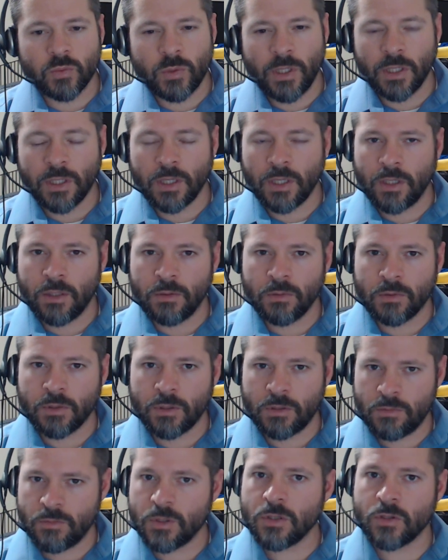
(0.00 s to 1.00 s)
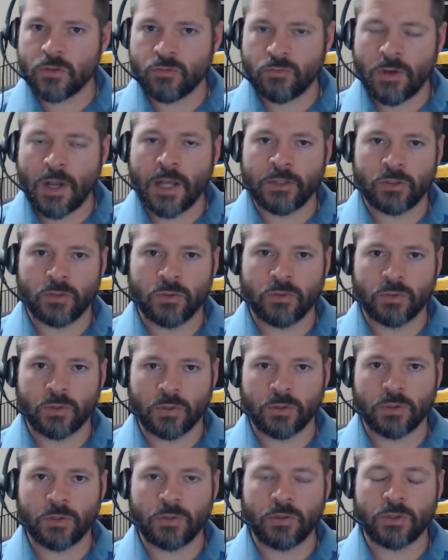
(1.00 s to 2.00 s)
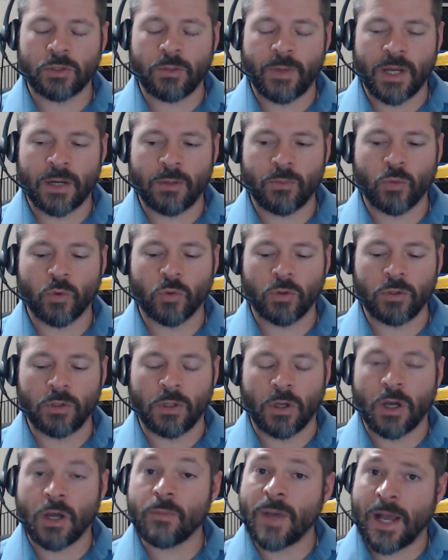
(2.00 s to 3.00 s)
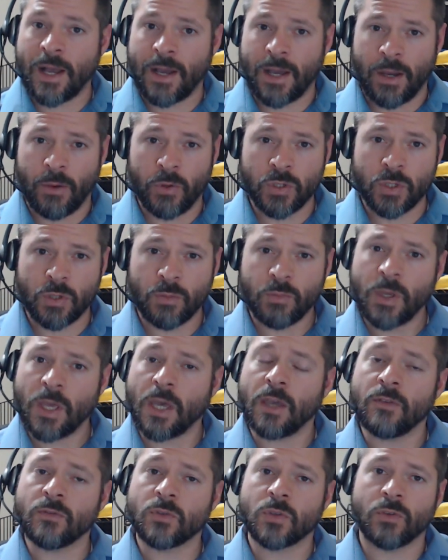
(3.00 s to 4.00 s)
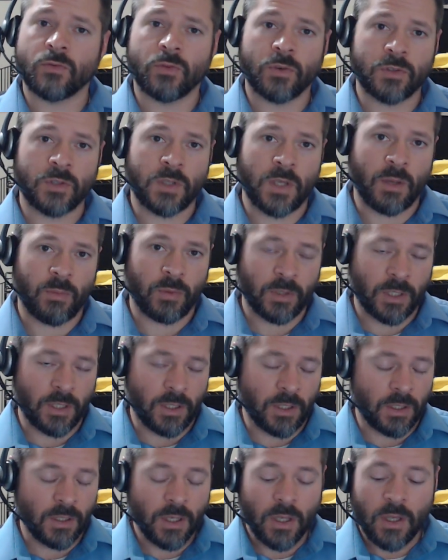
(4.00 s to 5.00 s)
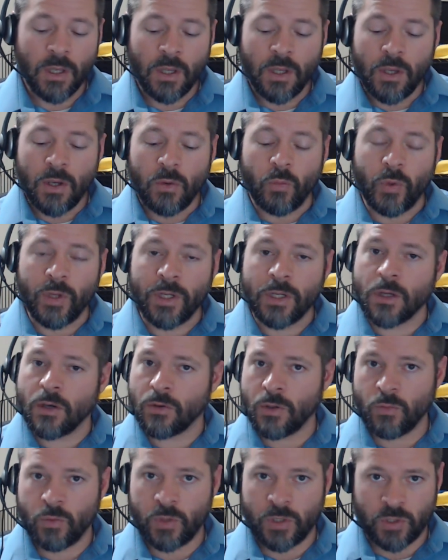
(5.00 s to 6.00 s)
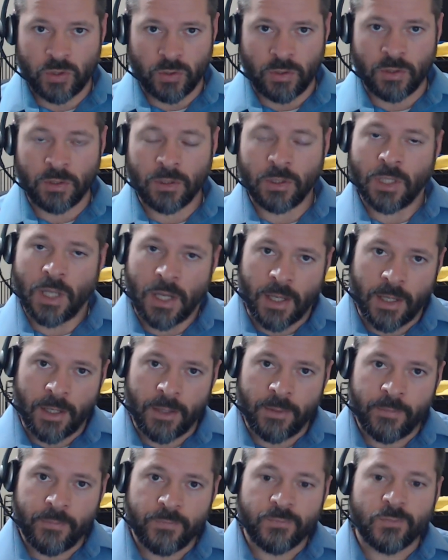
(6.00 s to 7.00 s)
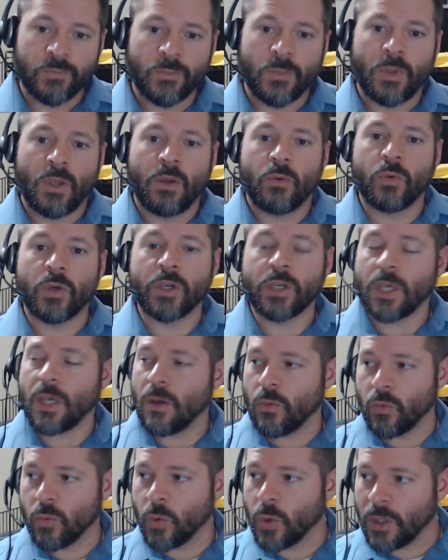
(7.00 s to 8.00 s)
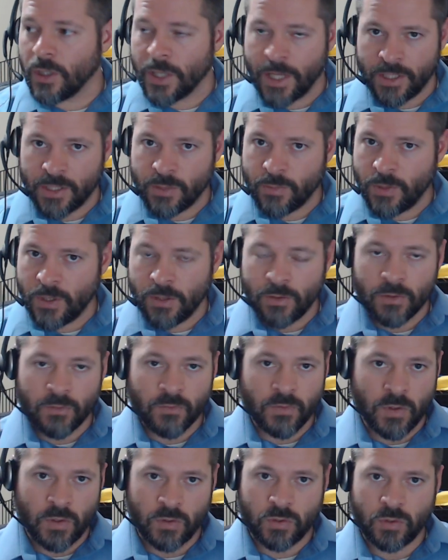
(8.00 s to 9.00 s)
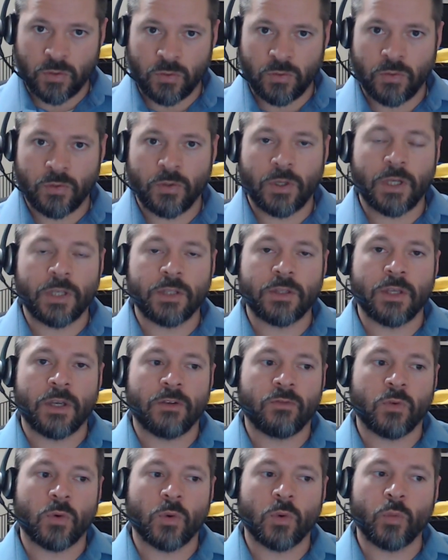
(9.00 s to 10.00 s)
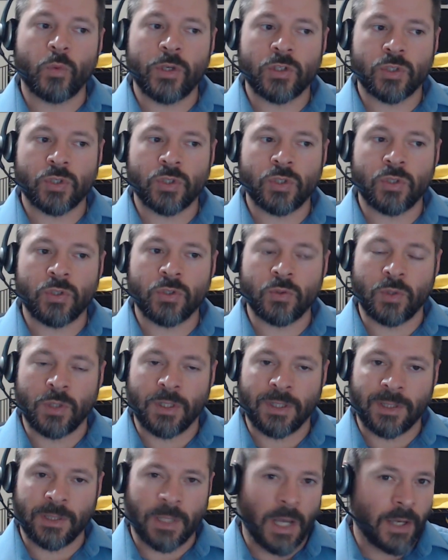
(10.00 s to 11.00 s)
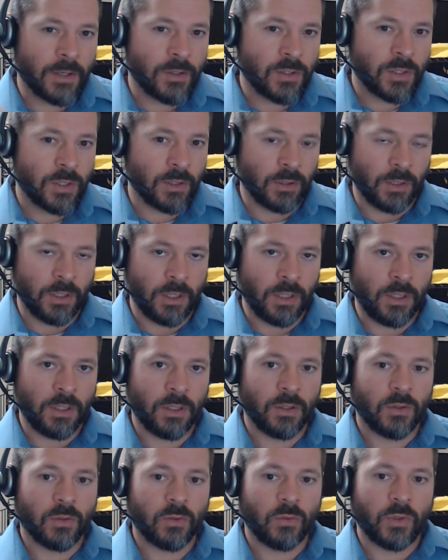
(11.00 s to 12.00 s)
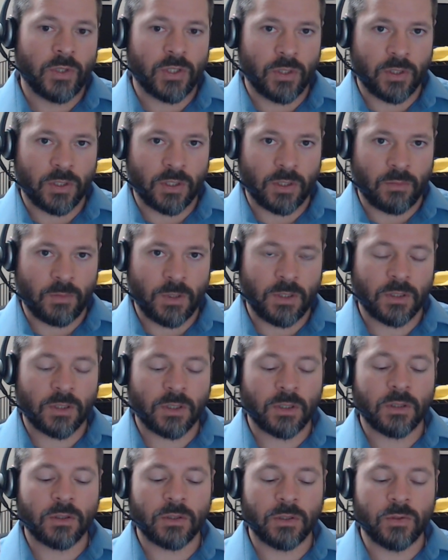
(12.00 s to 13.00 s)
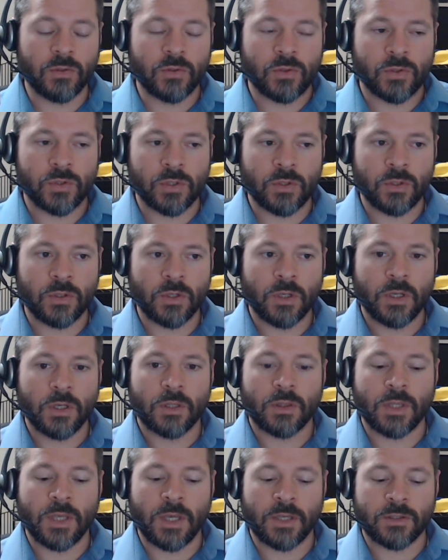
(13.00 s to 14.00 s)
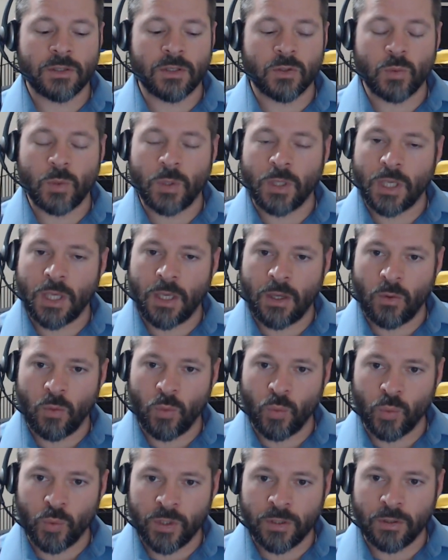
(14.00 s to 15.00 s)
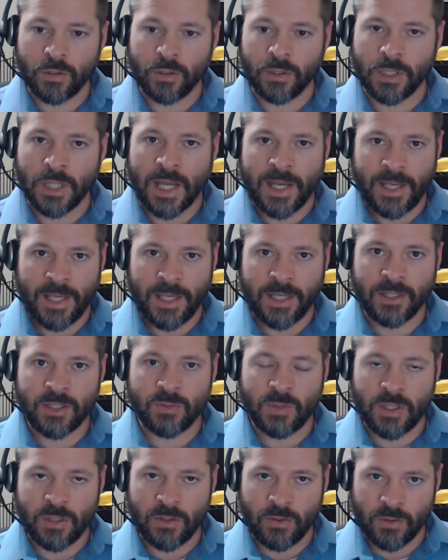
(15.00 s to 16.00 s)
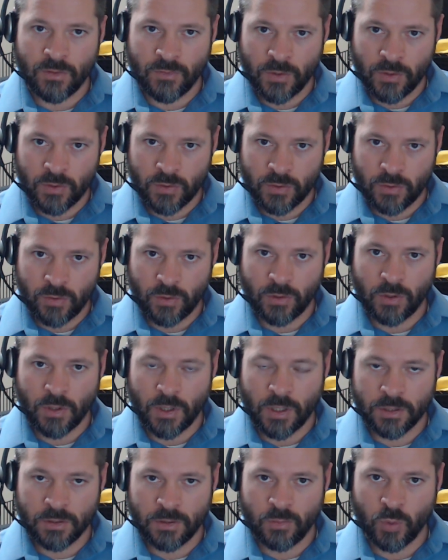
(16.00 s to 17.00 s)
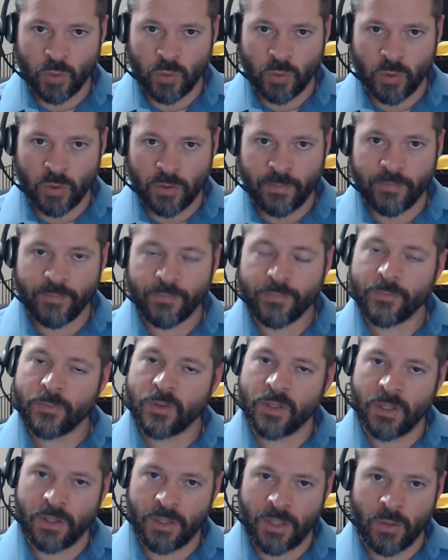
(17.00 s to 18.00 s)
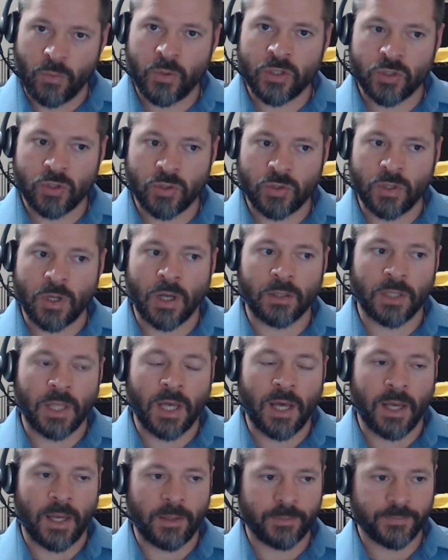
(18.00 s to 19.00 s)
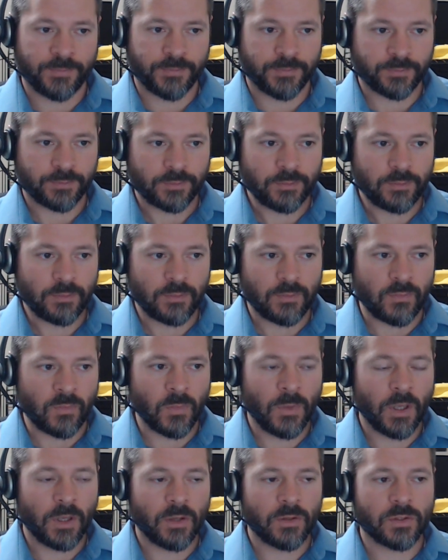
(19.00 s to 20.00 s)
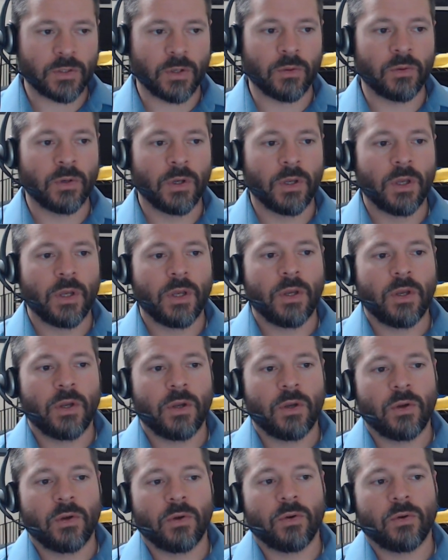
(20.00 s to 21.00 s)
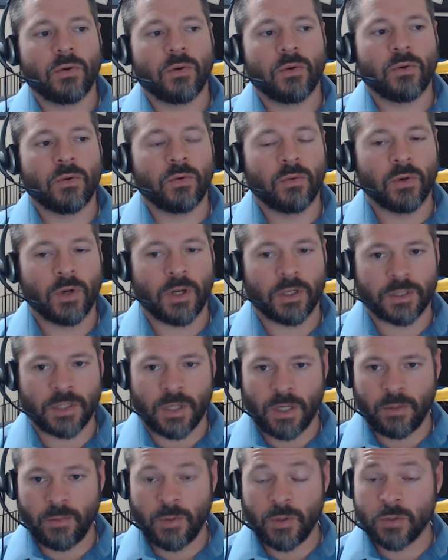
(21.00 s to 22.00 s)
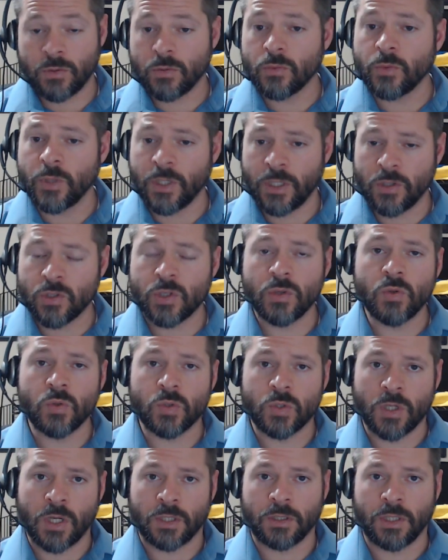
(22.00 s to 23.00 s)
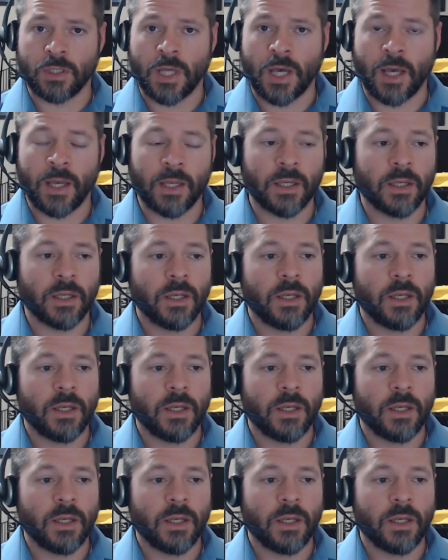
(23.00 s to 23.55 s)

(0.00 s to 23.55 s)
we can come to this rational conclusion about a moral law, about how we should behave, so for example, again, we know that we shouldn't lie. We can't will that to be universal, and therefore we shouldn't do it. Logically, we should come to the conclusion that since we can't will lying to be universal across the board, then that we should not lie. So we're autonomous. We can choose not to lie.